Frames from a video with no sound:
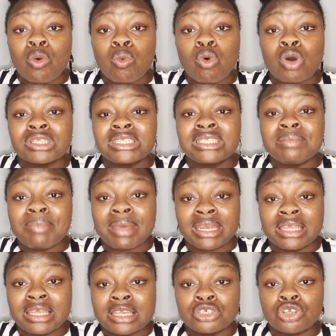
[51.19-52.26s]
what the
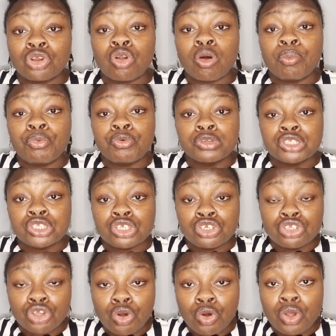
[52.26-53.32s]
medication or
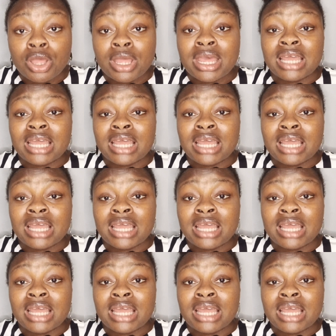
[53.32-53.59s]
procedure